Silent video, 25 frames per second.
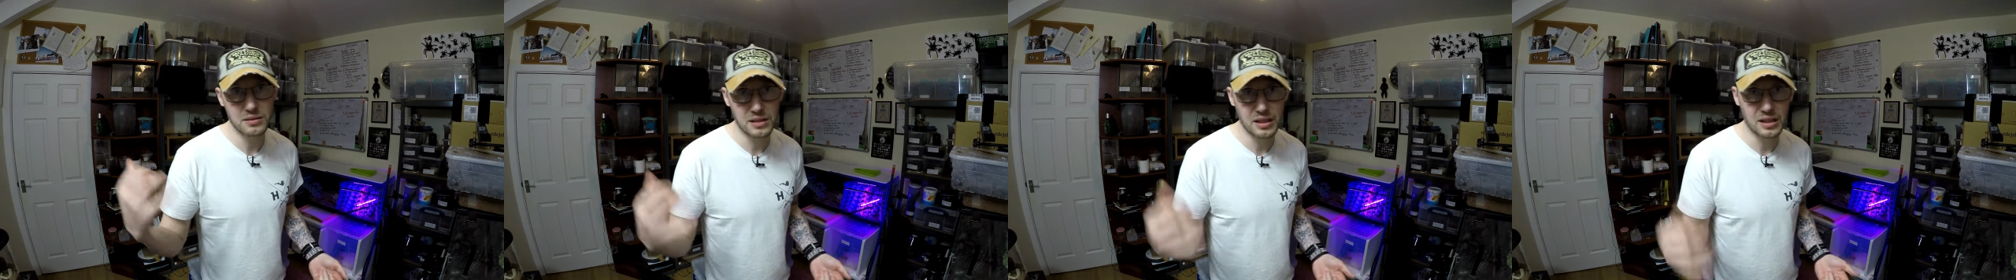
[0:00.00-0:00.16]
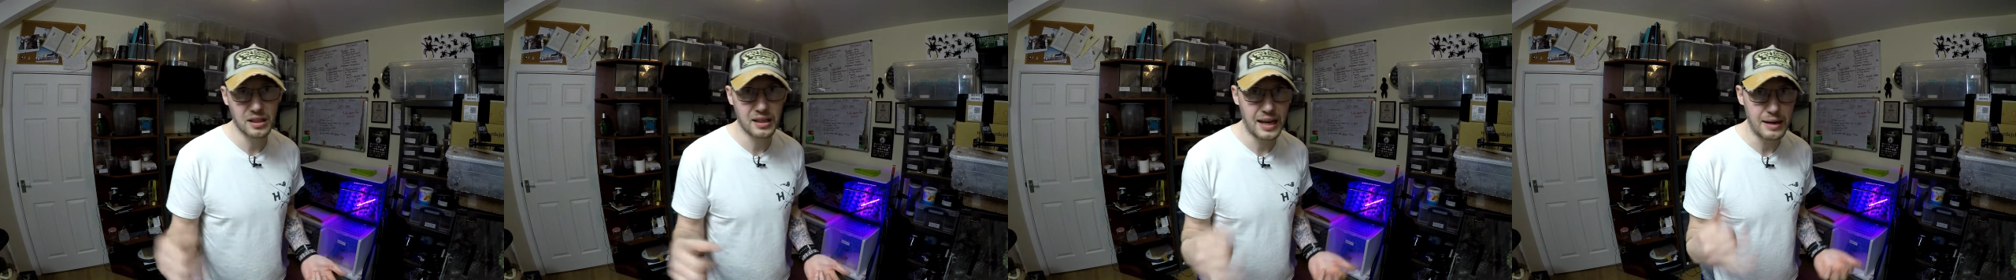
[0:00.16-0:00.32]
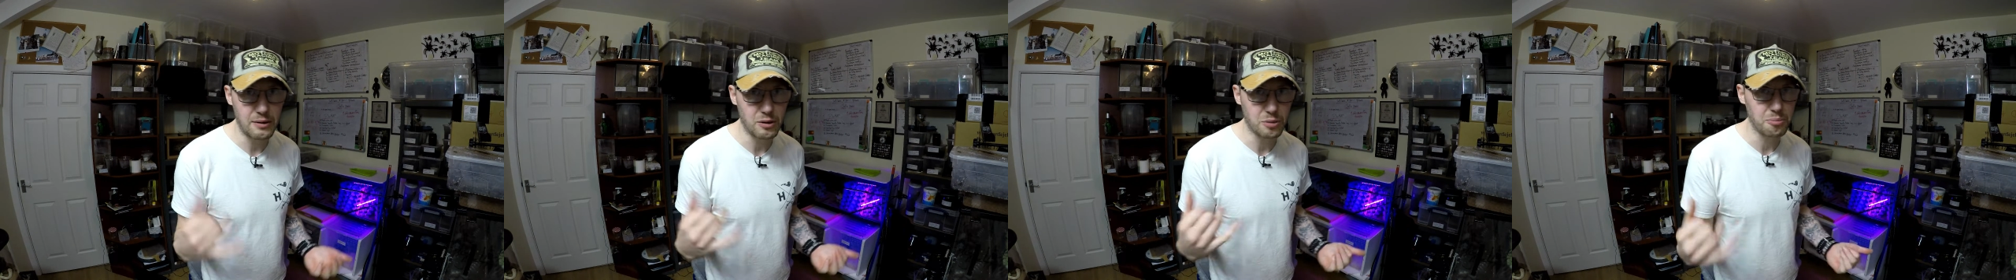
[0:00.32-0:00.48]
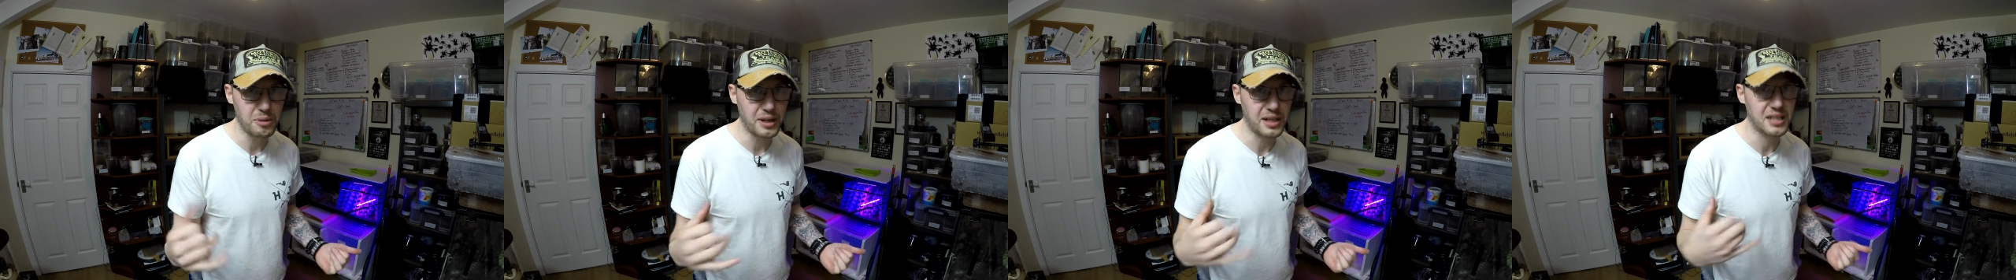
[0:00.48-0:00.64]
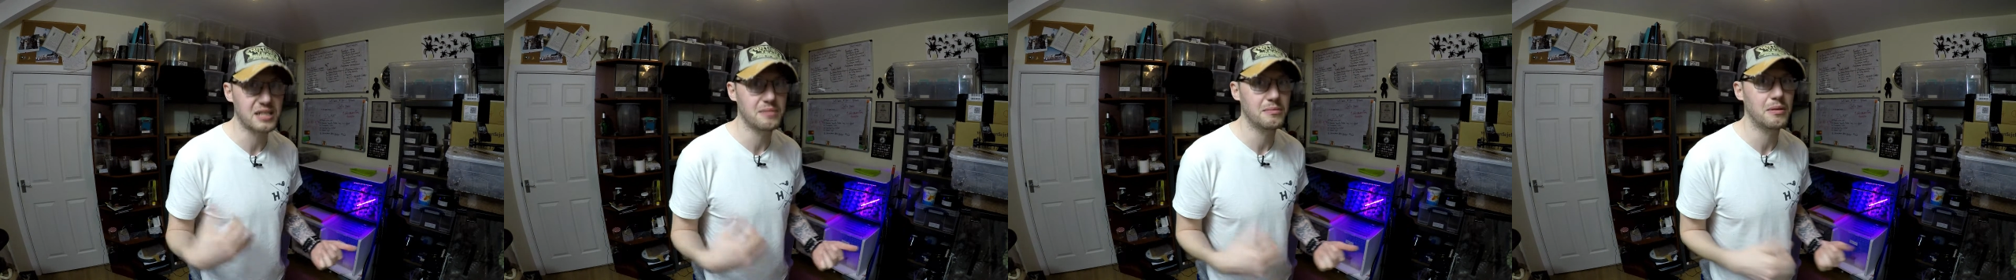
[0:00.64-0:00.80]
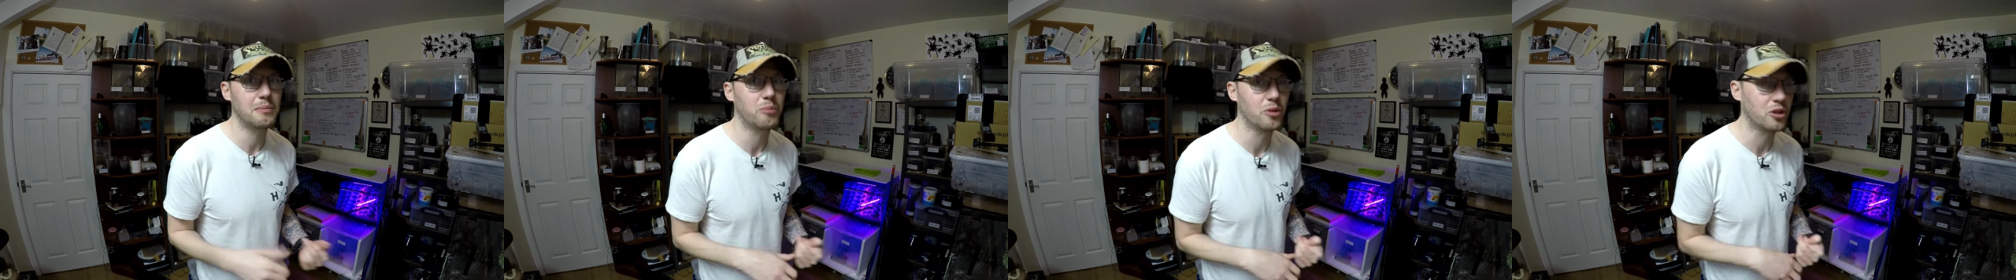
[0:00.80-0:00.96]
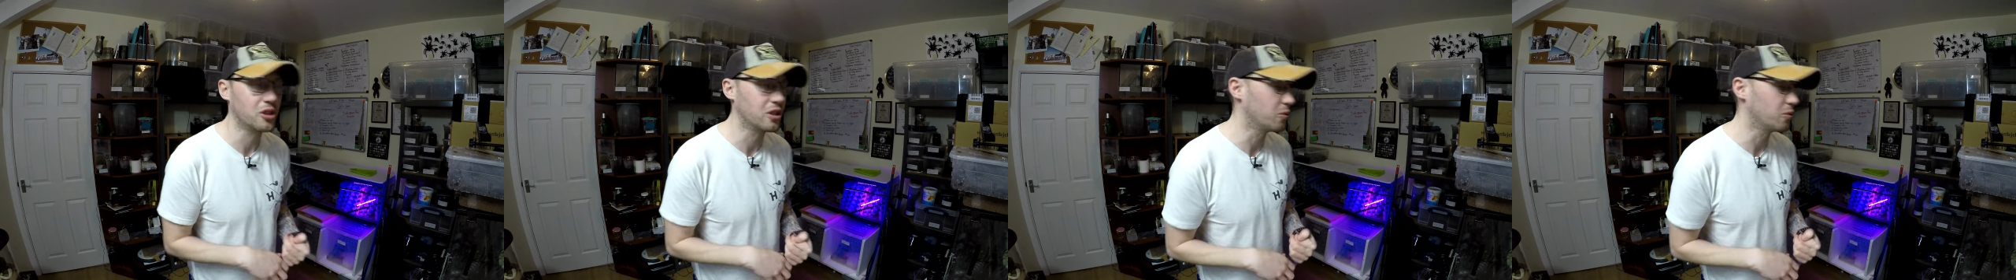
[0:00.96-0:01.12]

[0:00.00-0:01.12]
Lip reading: Cloud picks them up on her